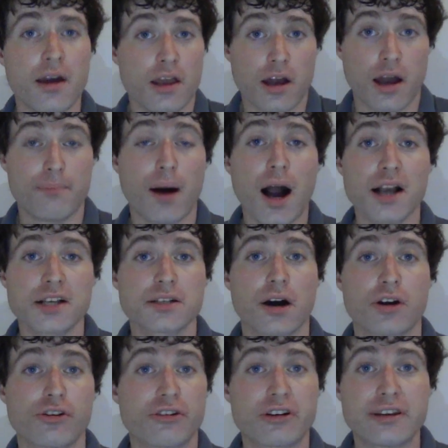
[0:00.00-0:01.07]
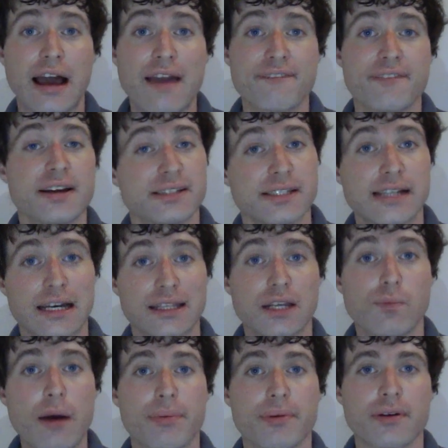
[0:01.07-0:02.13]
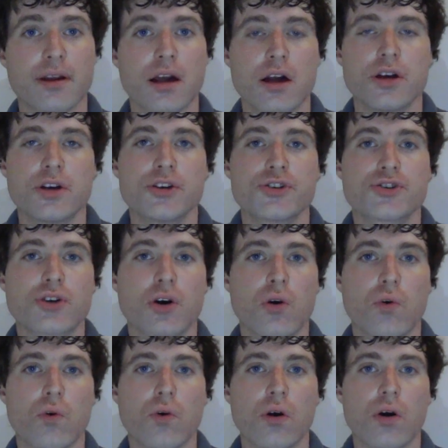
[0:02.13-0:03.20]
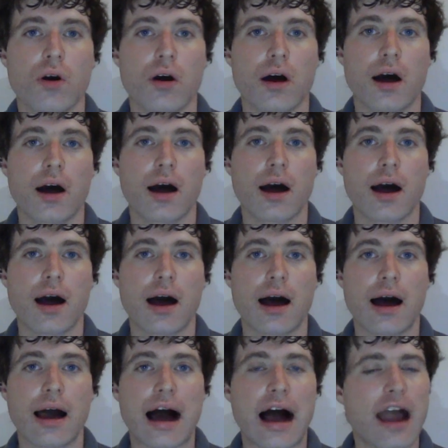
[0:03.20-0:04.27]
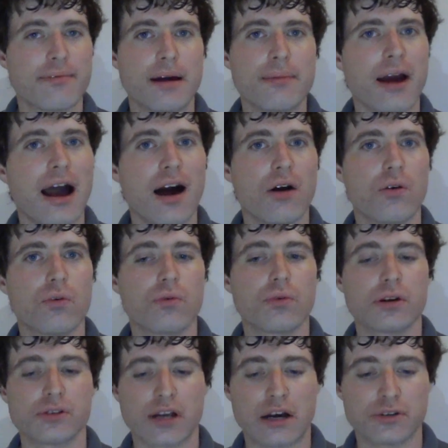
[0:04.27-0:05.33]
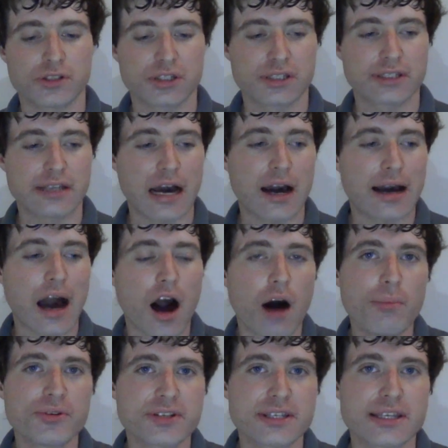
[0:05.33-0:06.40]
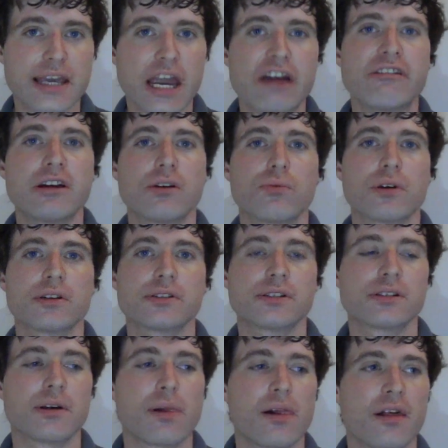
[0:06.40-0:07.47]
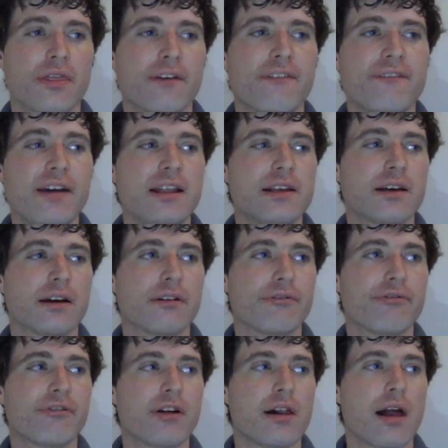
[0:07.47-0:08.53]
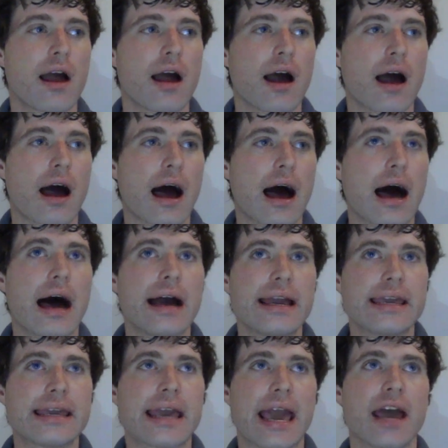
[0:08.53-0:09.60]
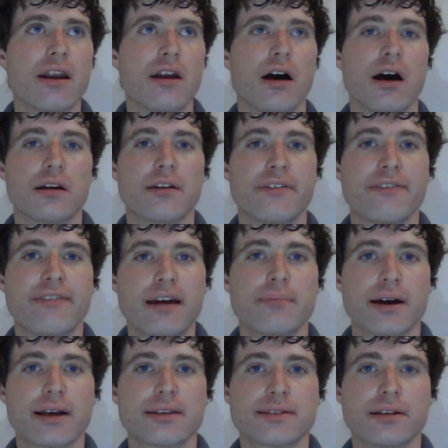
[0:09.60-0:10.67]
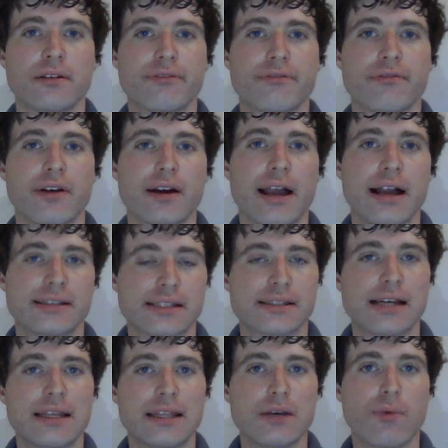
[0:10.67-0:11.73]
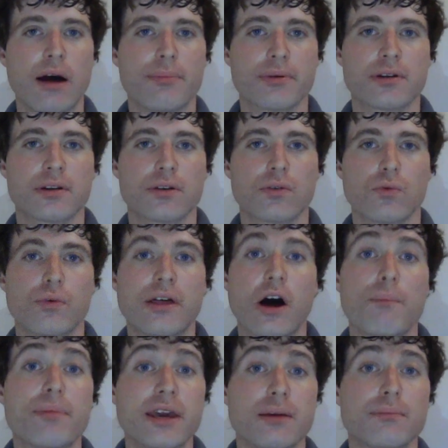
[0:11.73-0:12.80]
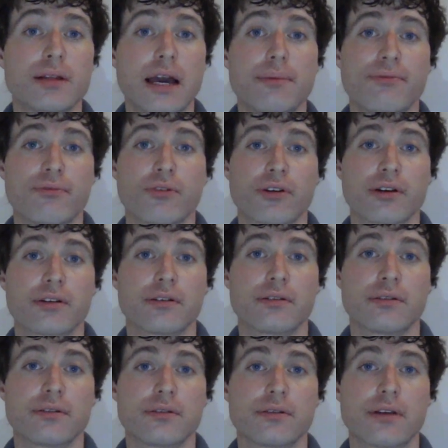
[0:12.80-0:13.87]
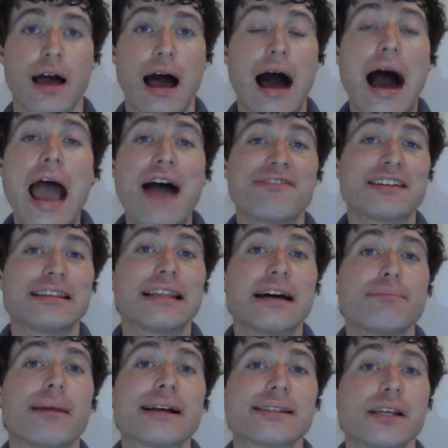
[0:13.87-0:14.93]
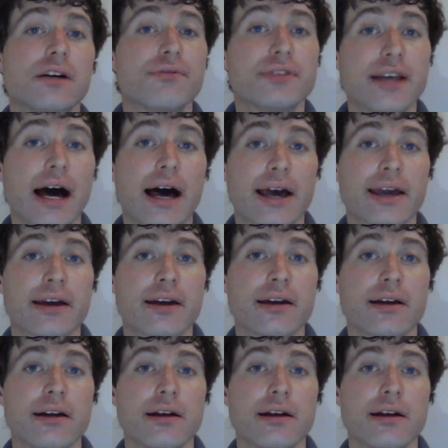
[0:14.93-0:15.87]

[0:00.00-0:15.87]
A box cutter or a knife is a deadly weapon. So I remember how almost scary it was, the feeling of, I cannot defend myself against a deadly weapon without being blamed for it. I have to let myself die